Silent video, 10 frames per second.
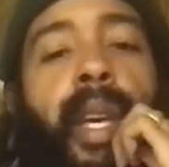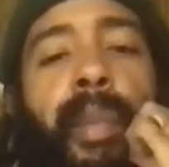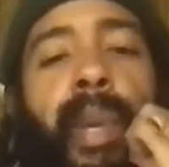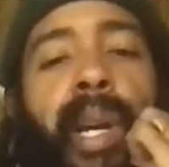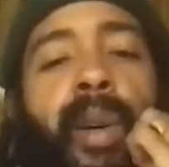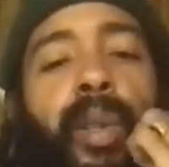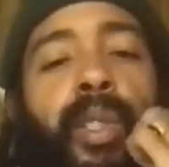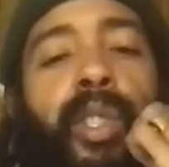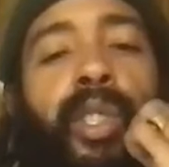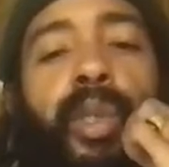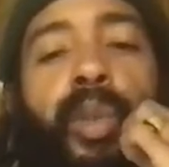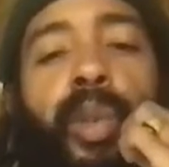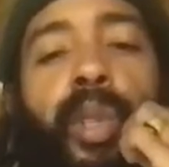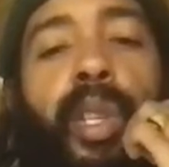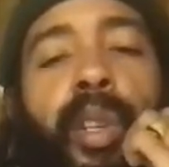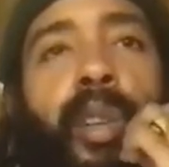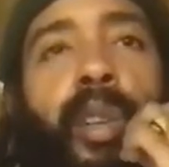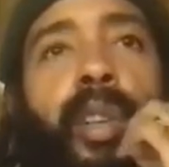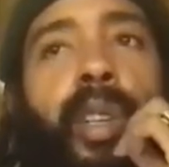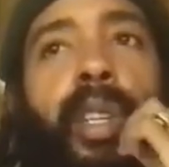my own studio,
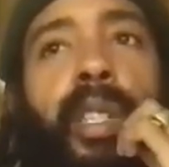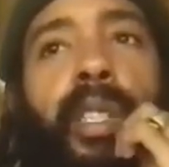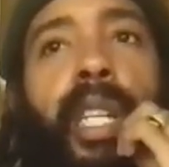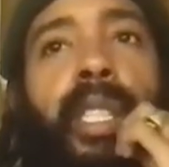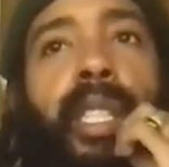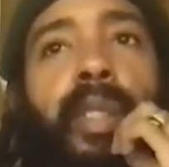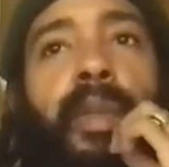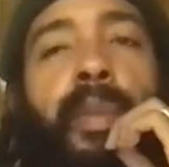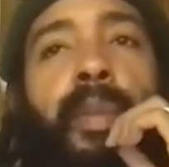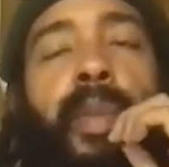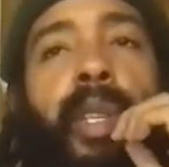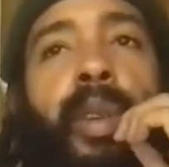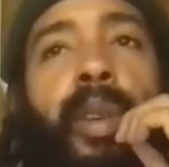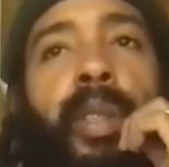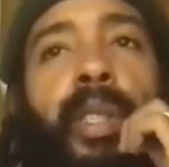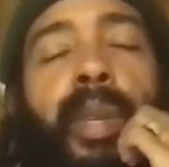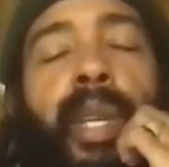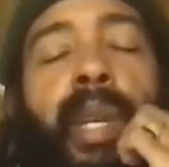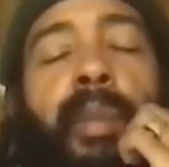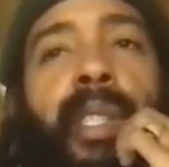started to, you know, be
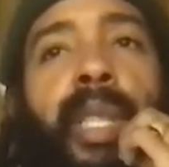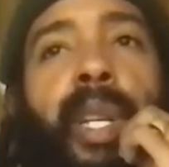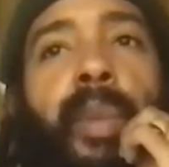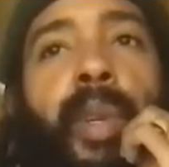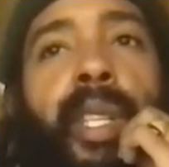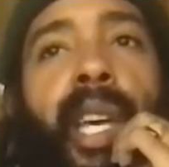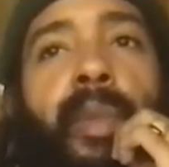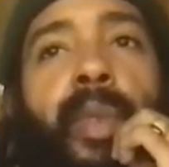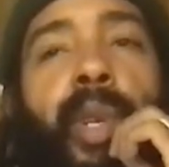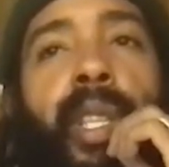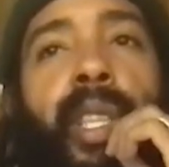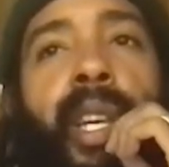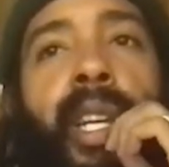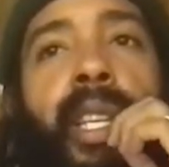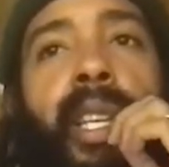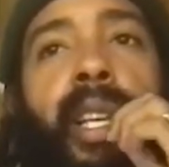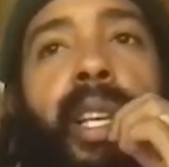able to spend more time doing that.